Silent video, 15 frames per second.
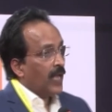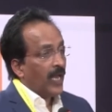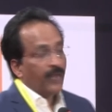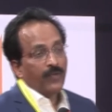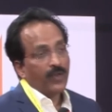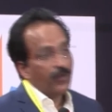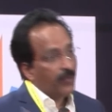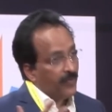
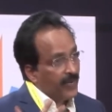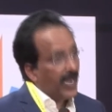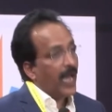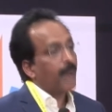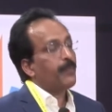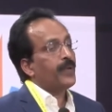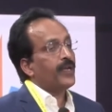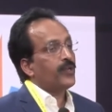and we will be very
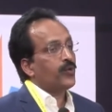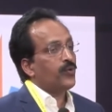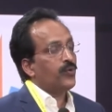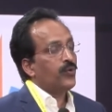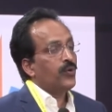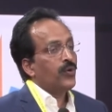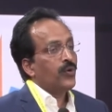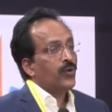happy
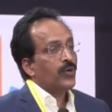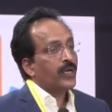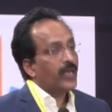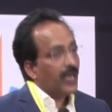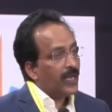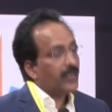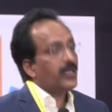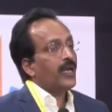to
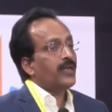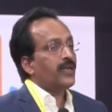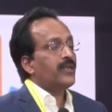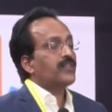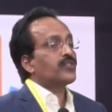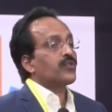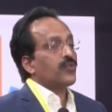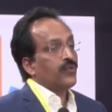create that
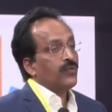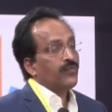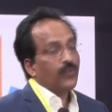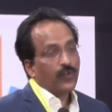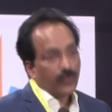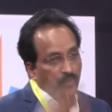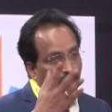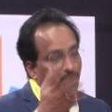in ISRO
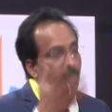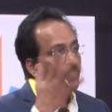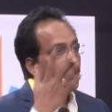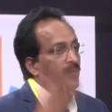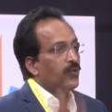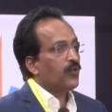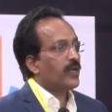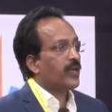for
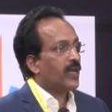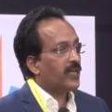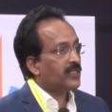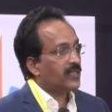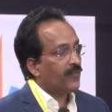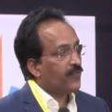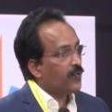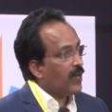your
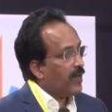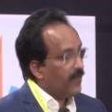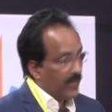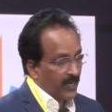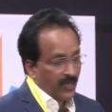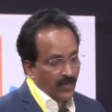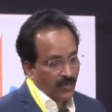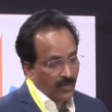case if you have
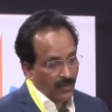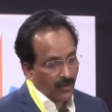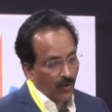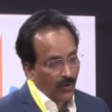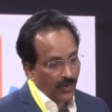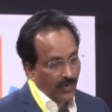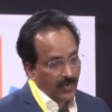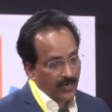a
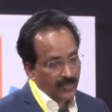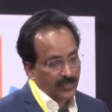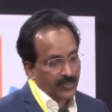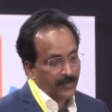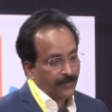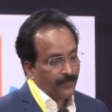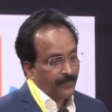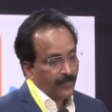core
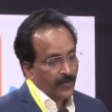interest.